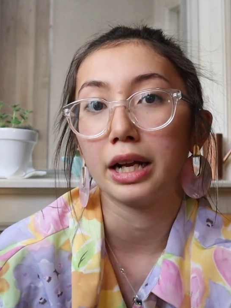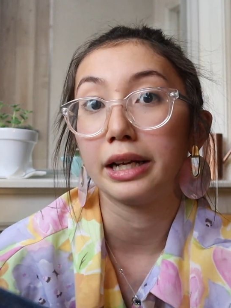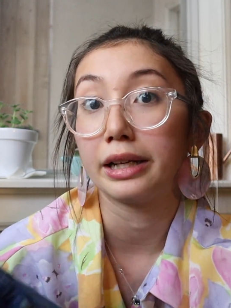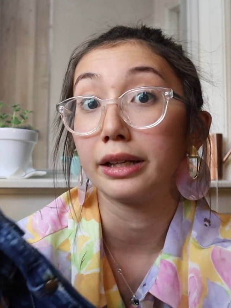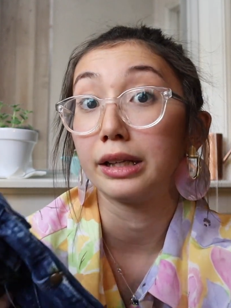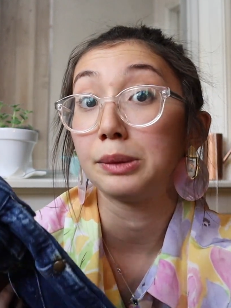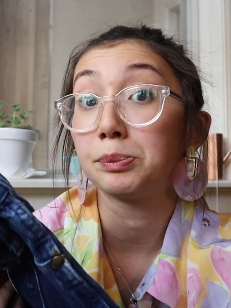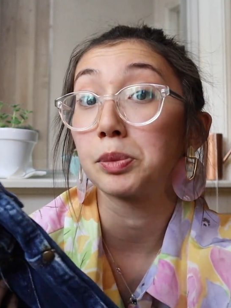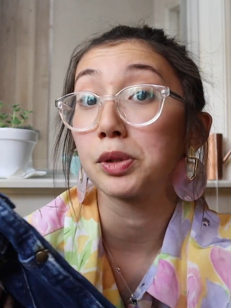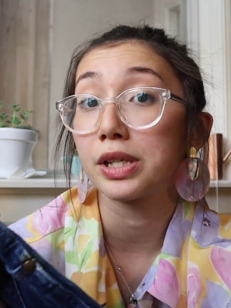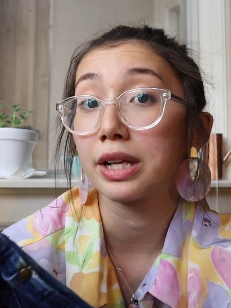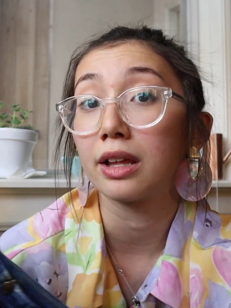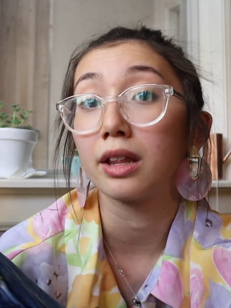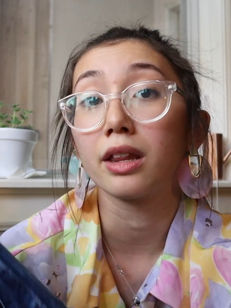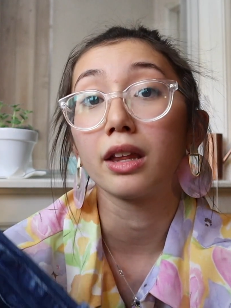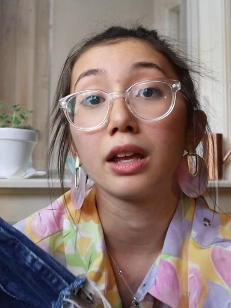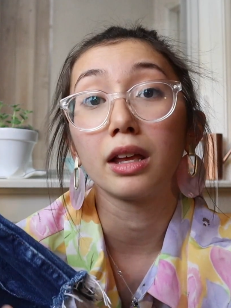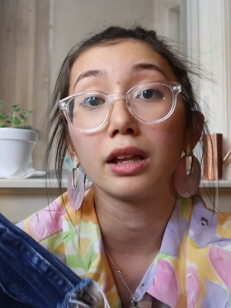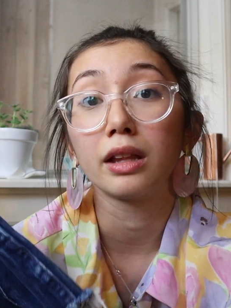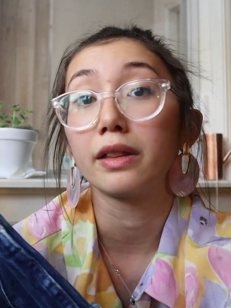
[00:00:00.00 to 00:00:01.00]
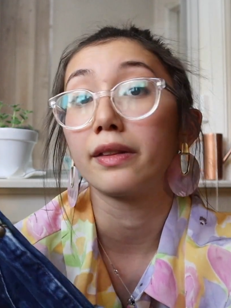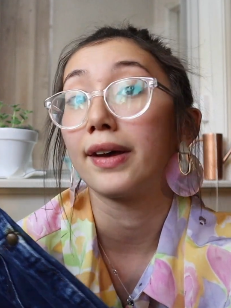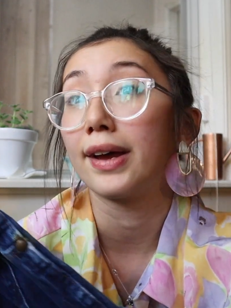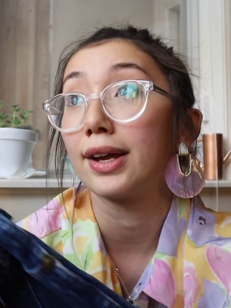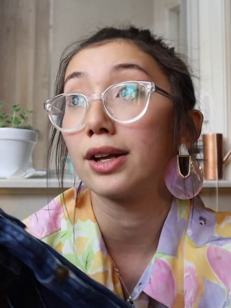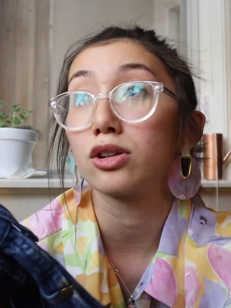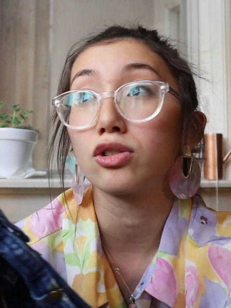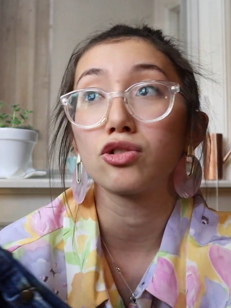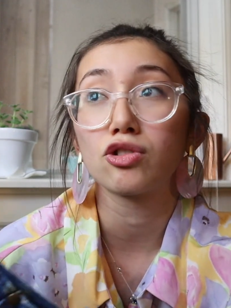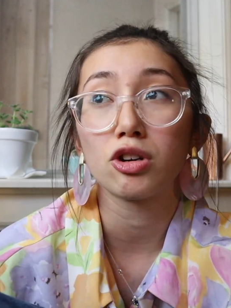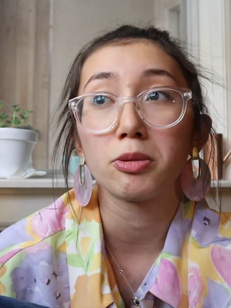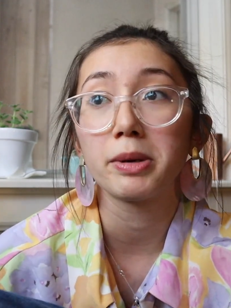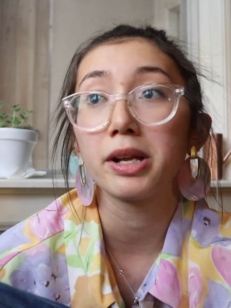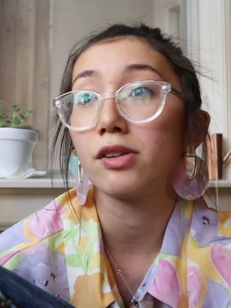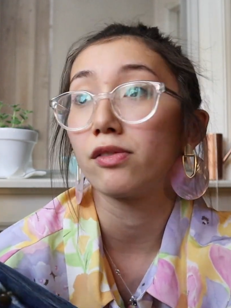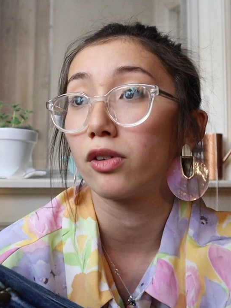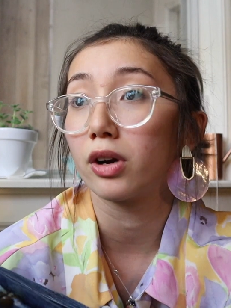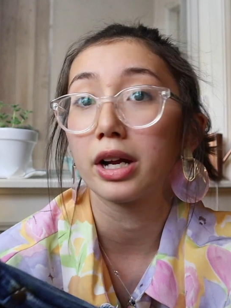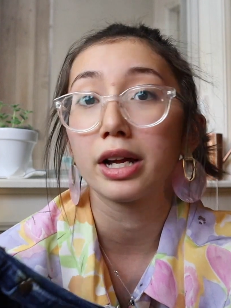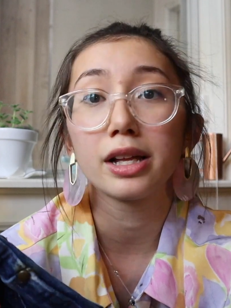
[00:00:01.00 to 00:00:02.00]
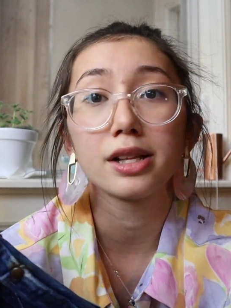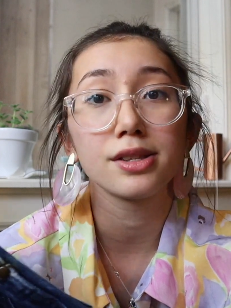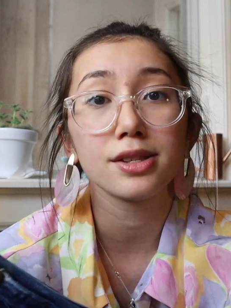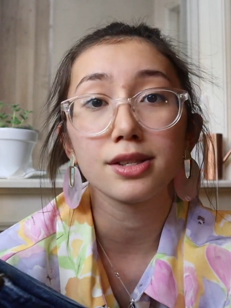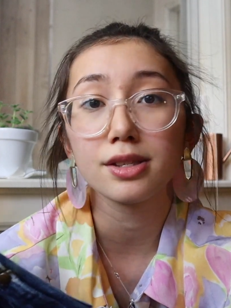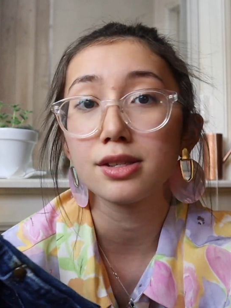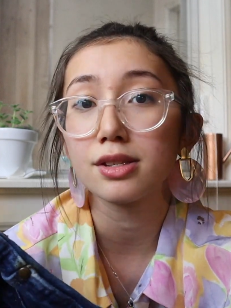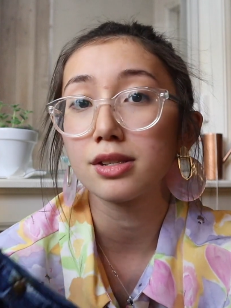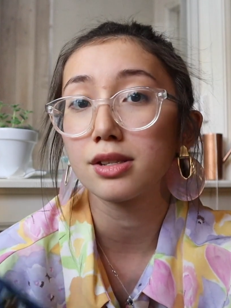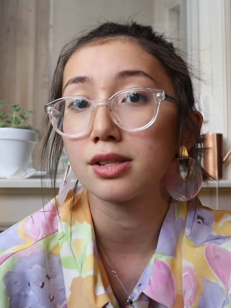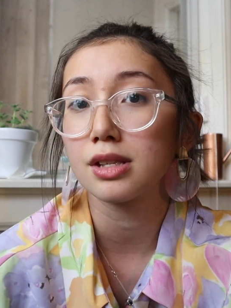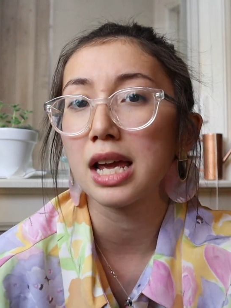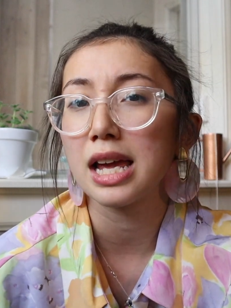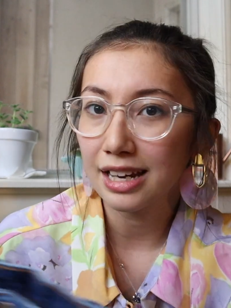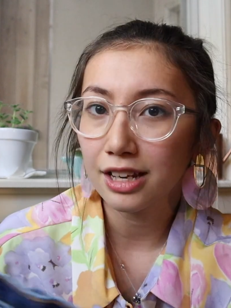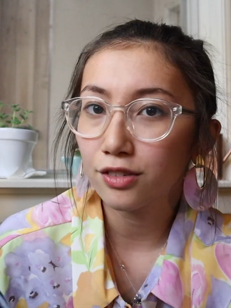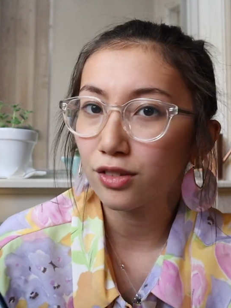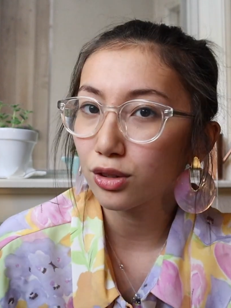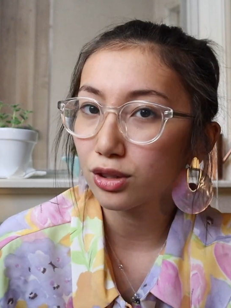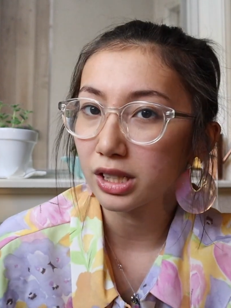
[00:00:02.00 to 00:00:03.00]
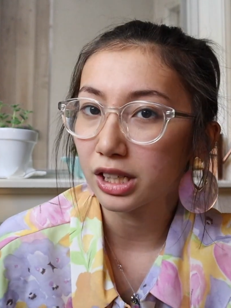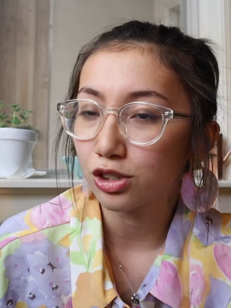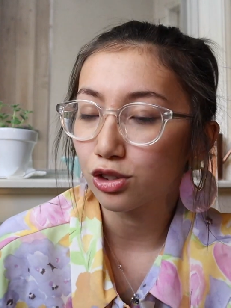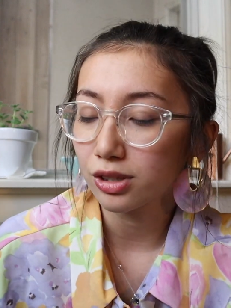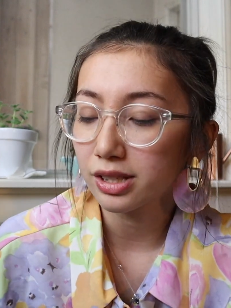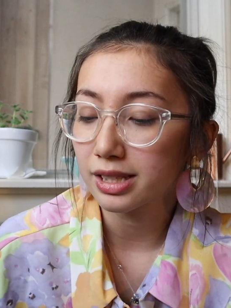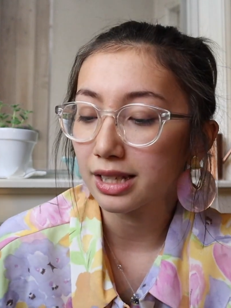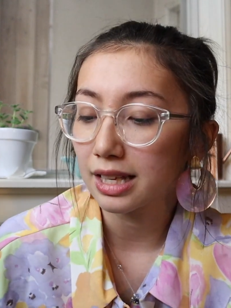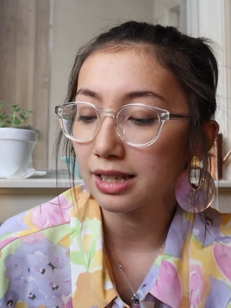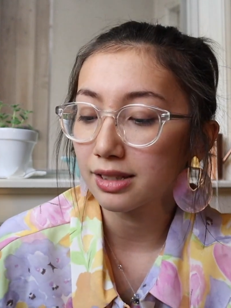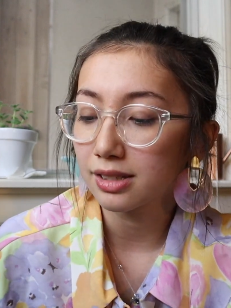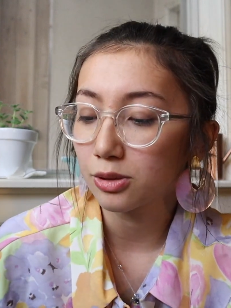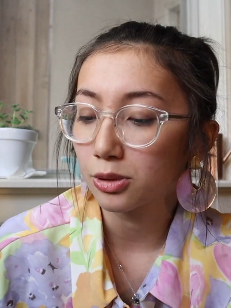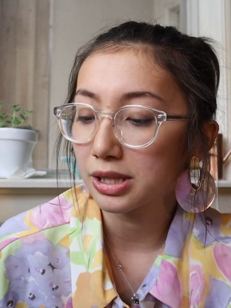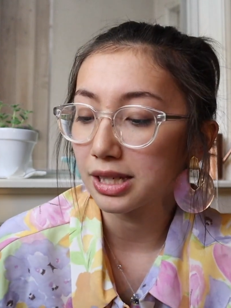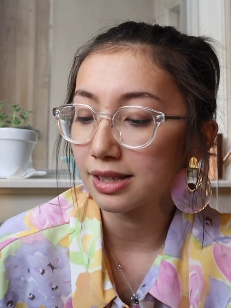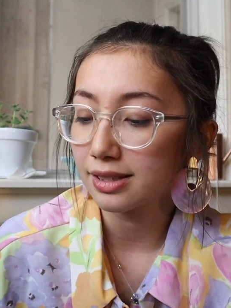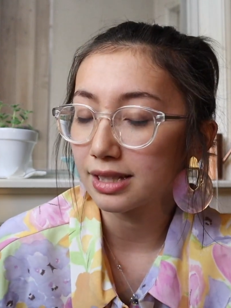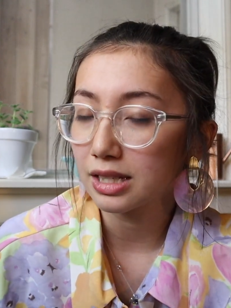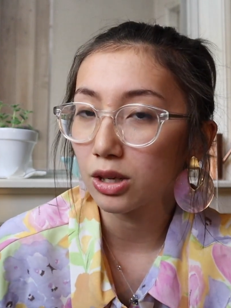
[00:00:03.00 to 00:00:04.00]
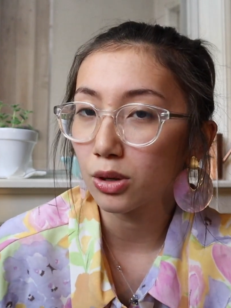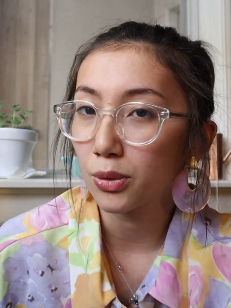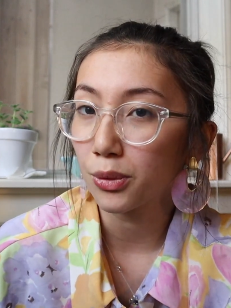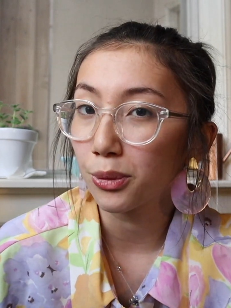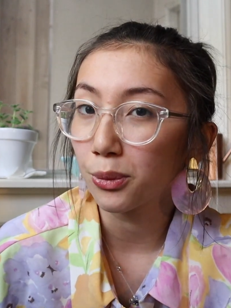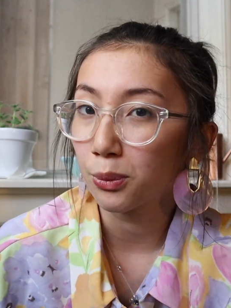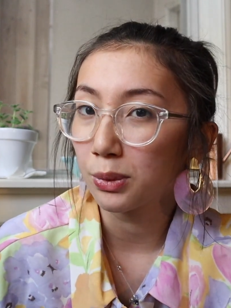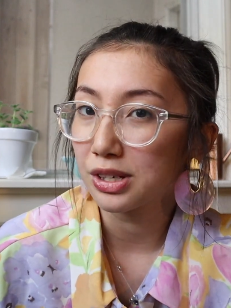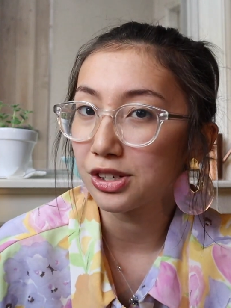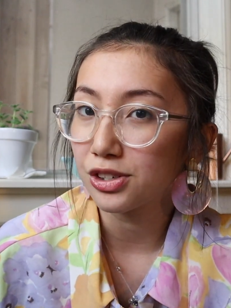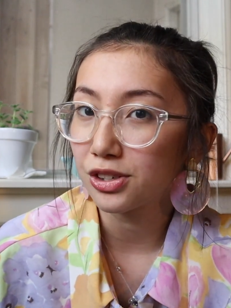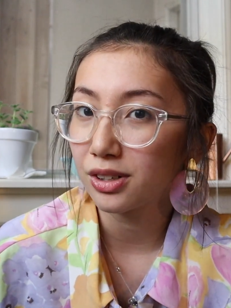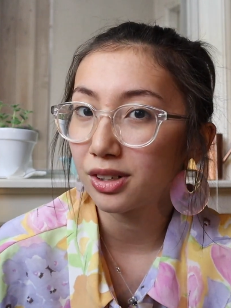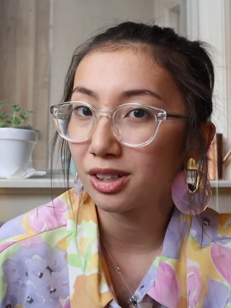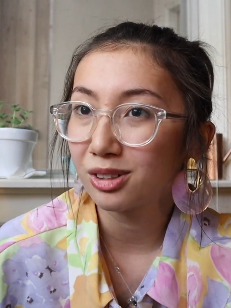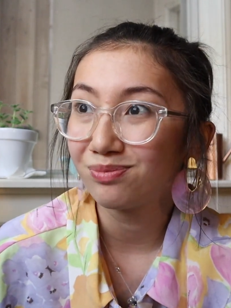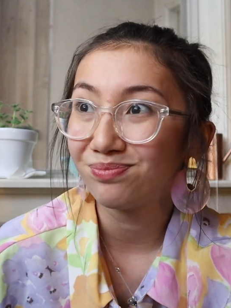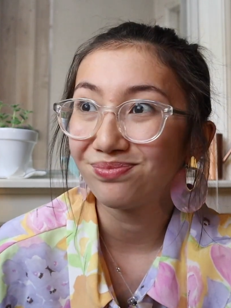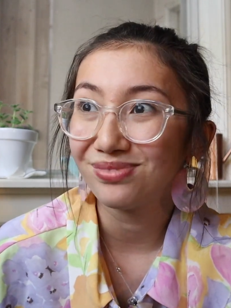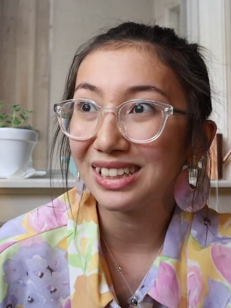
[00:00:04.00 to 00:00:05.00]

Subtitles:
and particularly like Germany, France, any of those countries that's going to see a cold winter,